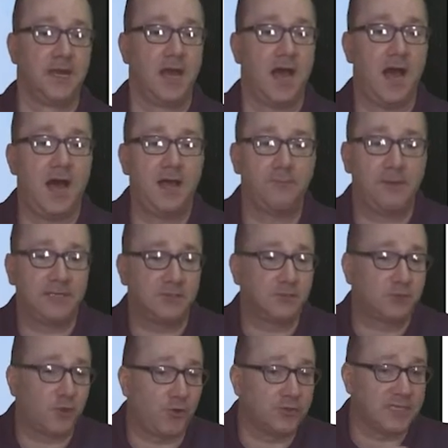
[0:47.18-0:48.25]
placing
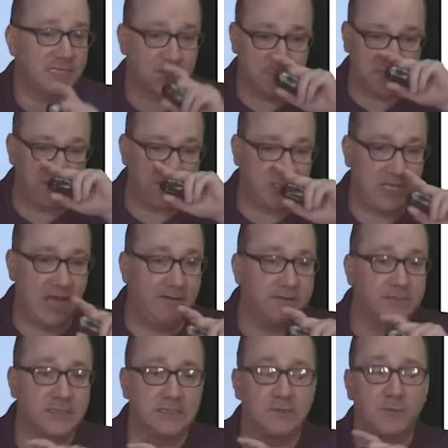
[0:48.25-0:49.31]
controllers has specific
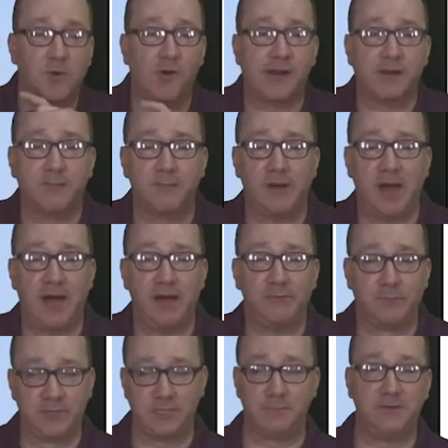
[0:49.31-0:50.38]
challenges regarding
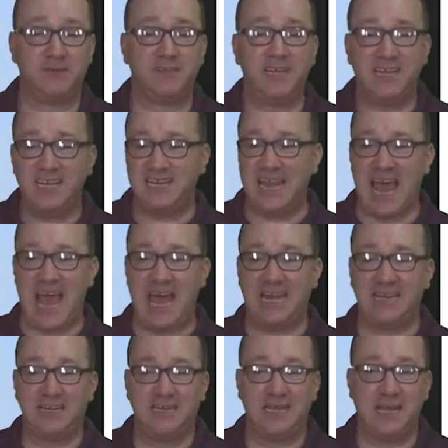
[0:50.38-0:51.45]
reachability, NAT,
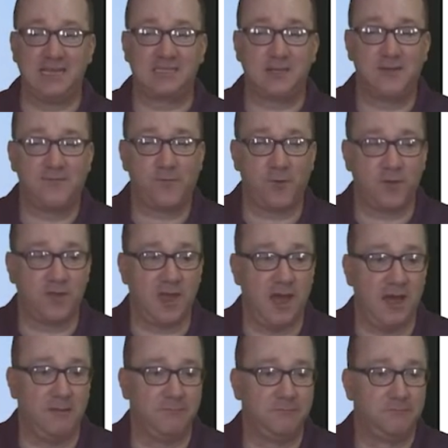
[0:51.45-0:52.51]
and so forth.
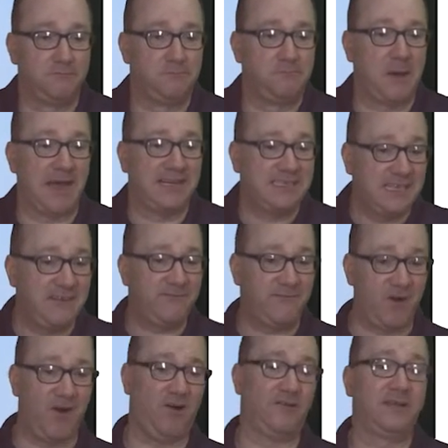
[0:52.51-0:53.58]
By
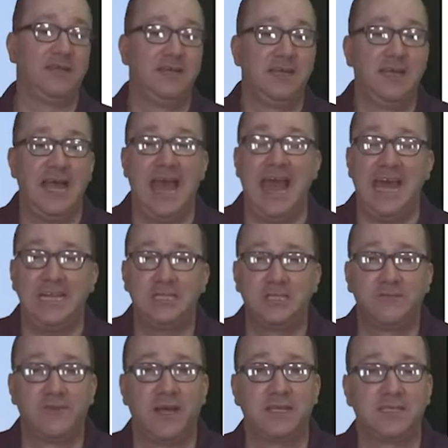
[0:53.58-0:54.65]
default, edge
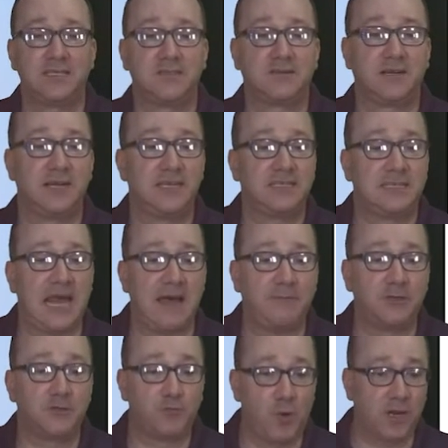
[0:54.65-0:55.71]
devices are going to
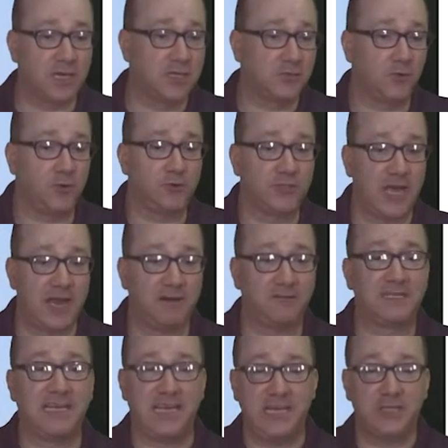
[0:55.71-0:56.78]
establish one control channel
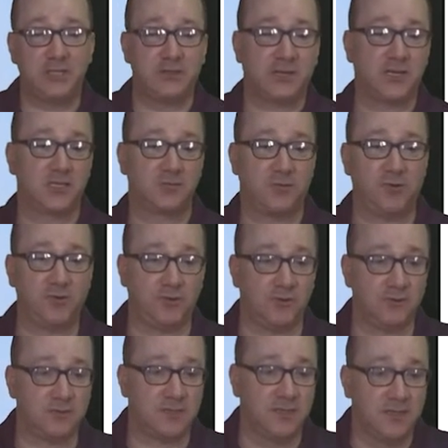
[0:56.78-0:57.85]
to each of the
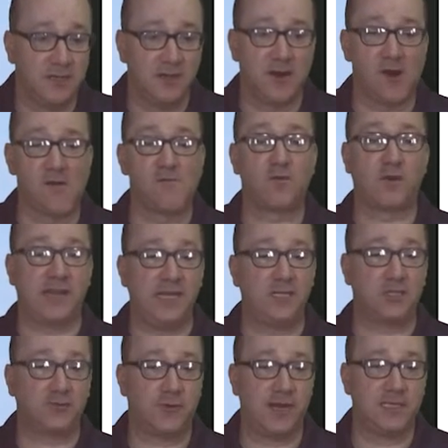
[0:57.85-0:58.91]
controllers over
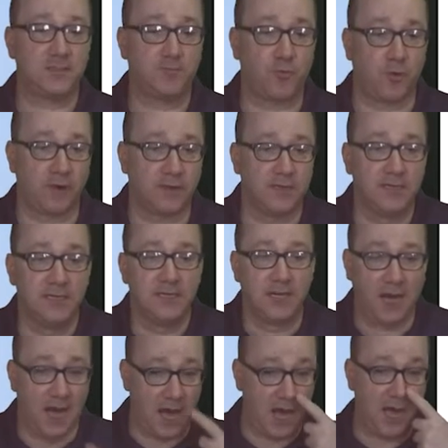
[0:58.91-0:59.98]
each transport.
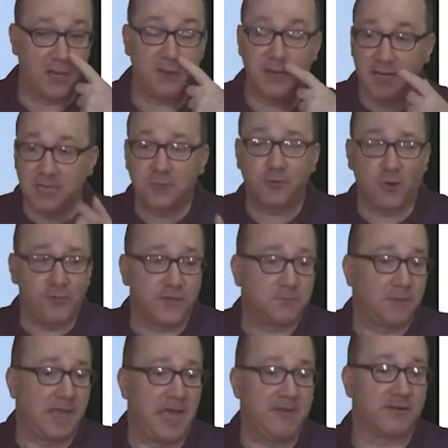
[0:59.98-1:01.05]
You can control this
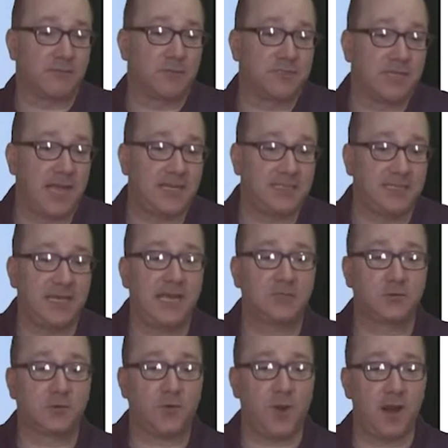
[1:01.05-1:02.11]
behavior precisely
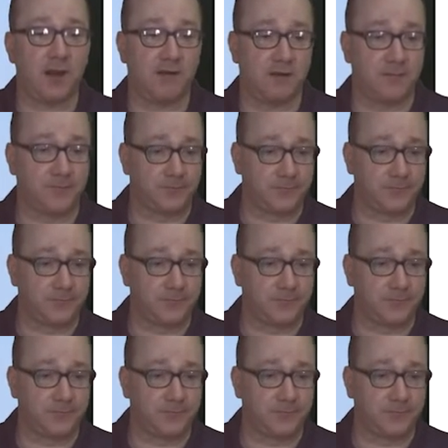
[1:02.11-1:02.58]
as required.